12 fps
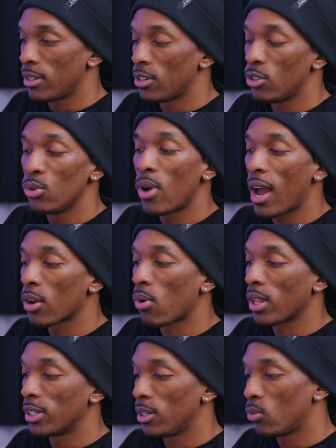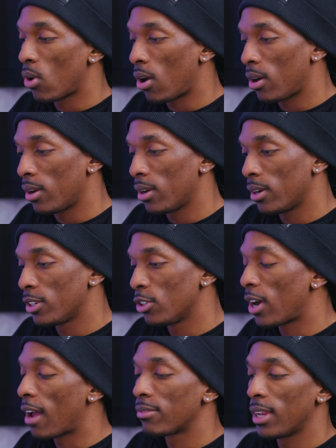To do high quality RAW,
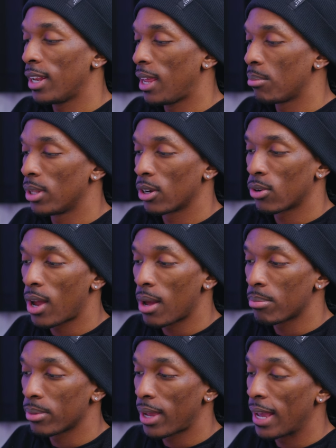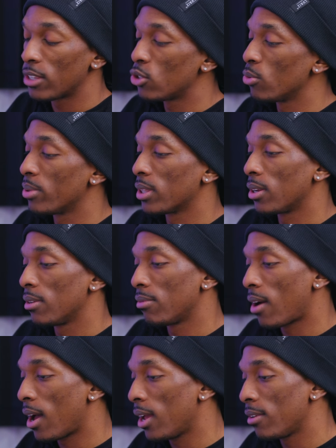you'll have to enable a crop at Super
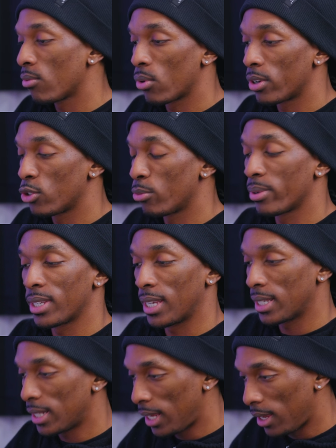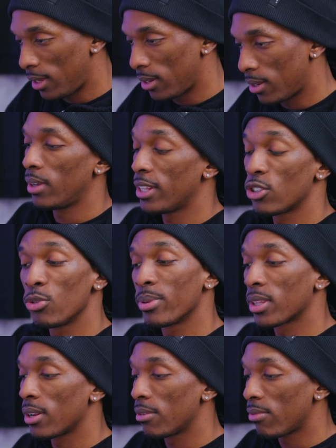35 or Super 16. In
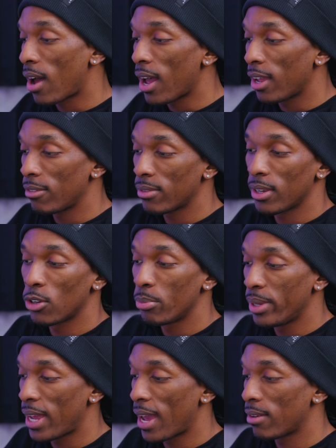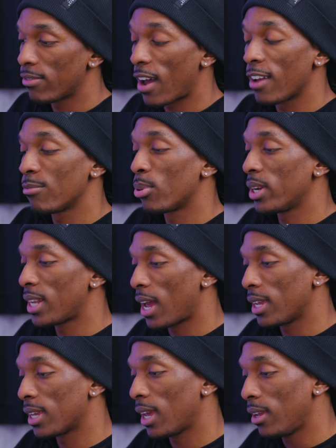Super 35, it'll be at
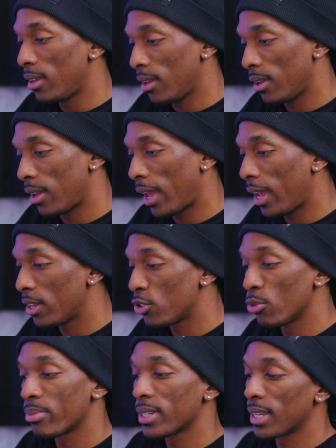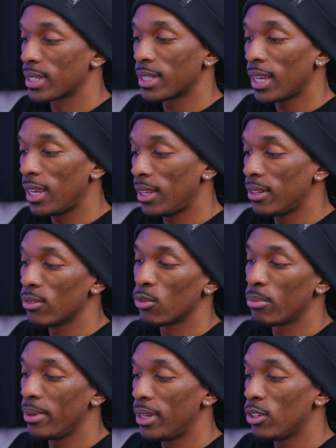5.9K, and Super 16
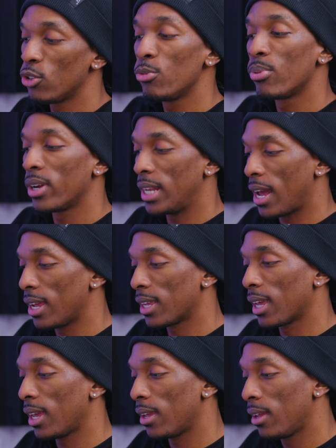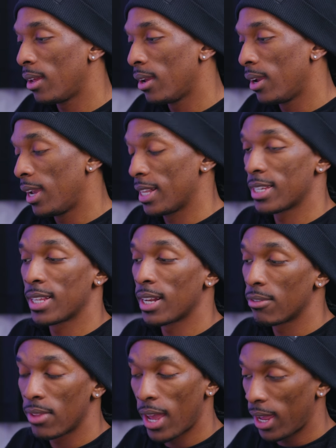will be 2.9K instead
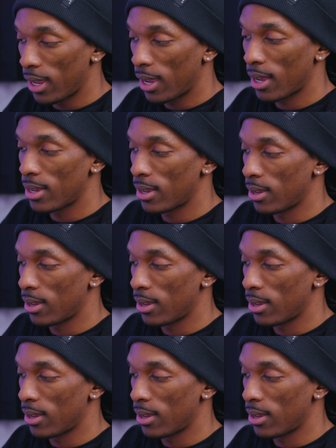of the 8K.